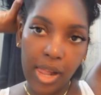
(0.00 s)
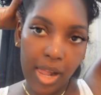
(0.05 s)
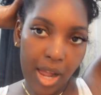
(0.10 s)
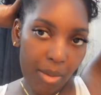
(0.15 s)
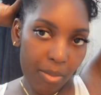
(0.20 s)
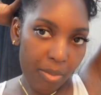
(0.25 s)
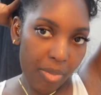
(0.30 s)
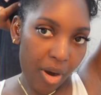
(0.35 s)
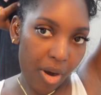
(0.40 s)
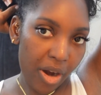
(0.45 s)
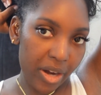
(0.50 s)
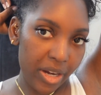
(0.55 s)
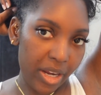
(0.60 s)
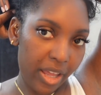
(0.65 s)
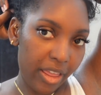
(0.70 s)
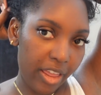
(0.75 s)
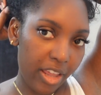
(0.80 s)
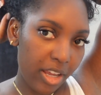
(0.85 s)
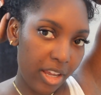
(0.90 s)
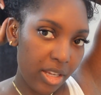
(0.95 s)
I'm
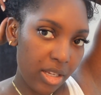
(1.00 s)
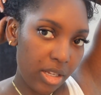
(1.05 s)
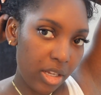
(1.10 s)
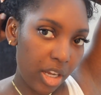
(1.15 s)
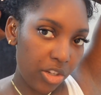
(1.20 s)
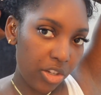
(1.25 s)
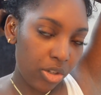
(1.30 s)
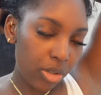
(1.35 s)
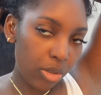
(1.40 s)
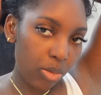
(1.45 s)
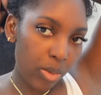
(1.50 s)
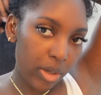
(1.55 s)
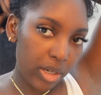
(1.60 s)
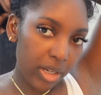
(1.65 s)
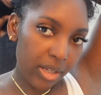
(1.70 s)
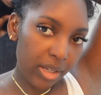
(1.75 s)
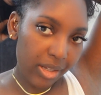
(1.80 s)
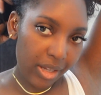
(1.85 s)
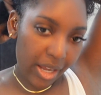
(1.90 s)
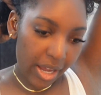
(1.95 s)
parting this, I just
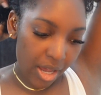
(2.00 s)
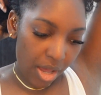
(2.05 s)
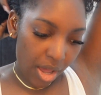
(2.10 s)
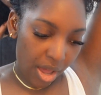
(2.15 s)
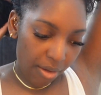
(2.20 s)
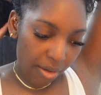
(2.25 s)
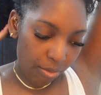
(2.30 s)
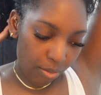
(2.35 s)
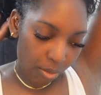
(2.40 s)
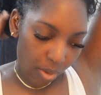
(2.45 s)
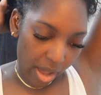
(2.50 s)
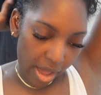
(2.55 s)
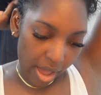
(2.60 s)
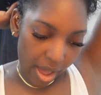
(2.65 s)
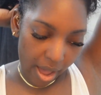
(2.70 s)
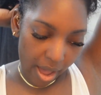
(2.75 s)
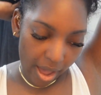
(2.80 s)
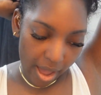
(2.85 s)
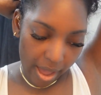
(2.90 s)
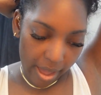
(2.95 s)
wanna say
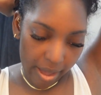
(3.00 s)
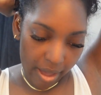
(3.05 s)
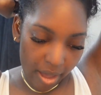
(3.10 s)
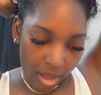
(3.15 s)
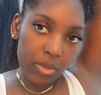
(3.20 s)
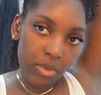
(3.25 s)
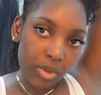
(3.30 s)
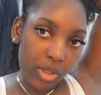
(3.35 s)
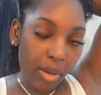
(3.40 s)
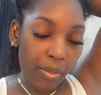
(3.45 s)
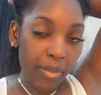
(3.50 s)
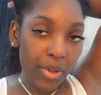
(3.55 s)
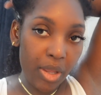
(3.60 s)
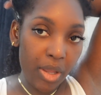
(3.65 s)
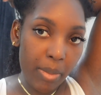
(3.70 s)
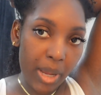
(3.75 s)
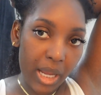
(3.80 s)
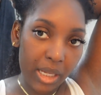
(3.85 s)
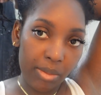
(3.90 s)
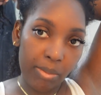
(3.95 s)
FYI, some of the
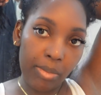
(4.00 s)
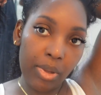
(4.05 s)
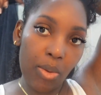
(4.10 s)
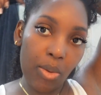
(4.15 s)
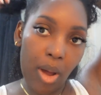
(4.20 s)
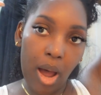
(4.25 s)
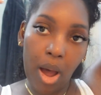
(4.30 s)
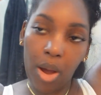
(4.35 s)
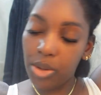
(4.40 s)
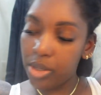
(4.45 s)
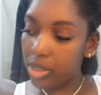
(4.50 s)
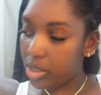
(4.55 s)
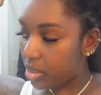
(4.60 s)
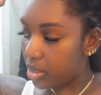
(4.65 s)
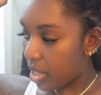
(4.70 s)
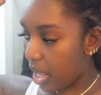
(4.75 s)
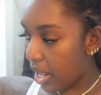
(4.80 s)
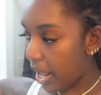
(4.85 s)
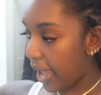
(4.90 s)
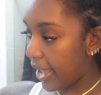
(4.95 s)
best blowouts
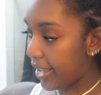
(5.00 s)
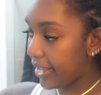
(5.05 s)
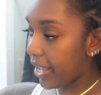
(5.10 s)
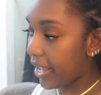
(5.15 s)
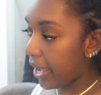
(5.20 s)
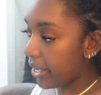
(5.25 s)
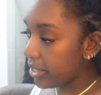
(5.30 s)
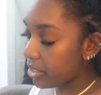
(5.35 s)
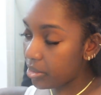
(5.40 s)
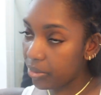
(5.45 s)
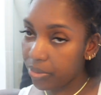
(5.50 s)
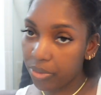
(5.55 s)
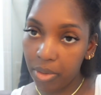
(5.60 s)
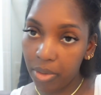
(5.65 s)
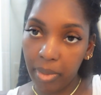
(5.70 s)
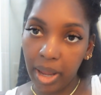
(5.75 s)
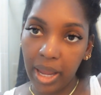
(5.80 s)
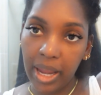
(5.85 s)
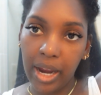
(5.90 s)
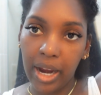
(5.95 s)
that I get
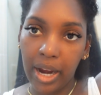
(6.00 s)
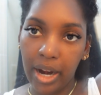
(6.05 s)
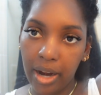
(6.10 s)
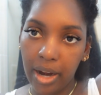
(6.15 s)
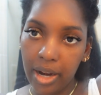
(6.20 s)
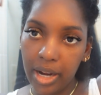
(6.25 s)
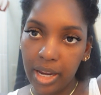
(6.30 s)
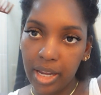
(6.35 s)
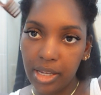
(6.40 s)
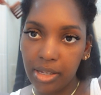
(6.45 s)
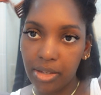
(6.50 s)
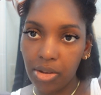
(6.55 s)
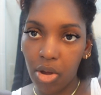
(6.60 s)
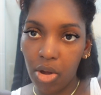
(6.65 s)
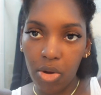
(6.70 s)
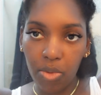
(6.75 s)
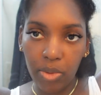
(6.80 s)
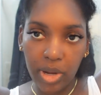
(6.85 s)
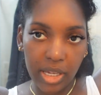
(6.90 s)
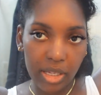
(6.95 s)
from my hair is
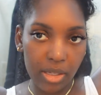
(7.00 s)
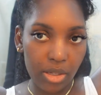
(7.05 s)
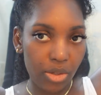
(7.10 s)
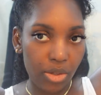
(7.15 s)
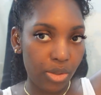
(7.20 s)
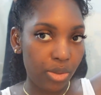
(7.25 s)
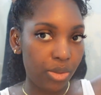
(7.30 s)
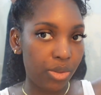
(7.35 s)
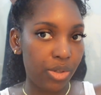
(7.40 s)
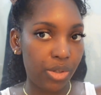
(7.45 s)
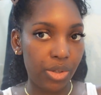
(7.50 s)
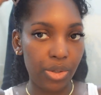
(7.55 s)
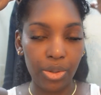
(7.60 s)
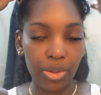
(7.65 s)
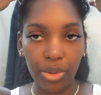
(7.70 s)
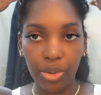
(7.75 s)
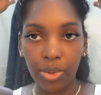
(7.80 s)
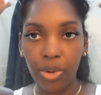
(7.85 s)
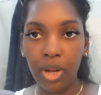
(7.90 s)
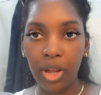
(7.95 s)
always due
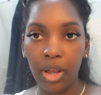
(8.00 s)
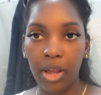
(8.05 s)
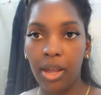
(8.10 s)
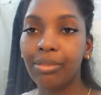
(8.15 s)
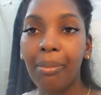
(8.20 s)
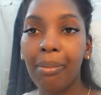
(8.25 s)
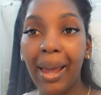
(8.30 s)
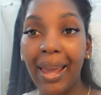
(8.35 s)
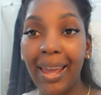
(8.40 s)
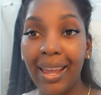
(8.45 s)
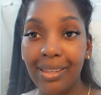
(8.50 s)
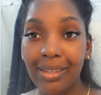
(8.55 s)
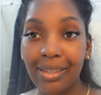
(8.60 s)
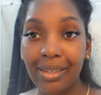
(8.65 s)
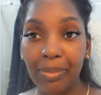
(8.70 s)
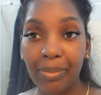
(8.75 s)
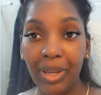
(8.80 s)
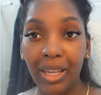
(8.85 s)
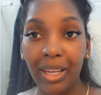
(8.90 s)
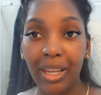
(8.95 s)
to my
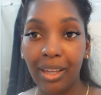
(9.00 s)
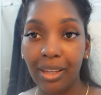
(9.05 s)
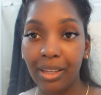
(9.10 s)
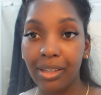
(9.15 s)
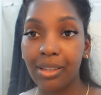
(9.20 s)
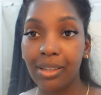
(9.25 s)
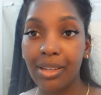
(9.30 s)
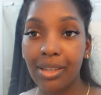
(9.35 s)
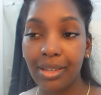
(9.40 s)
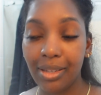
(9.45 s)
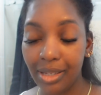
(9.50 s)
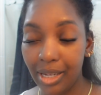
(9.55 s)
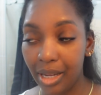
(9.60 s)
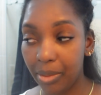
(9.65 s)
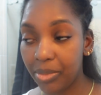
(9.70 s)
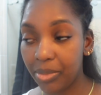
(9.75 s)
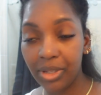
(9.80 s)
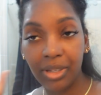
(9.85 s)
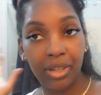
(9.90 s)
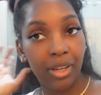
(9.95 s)
ends being
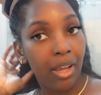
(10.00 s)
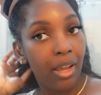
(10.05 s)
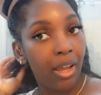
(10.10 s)
snipped.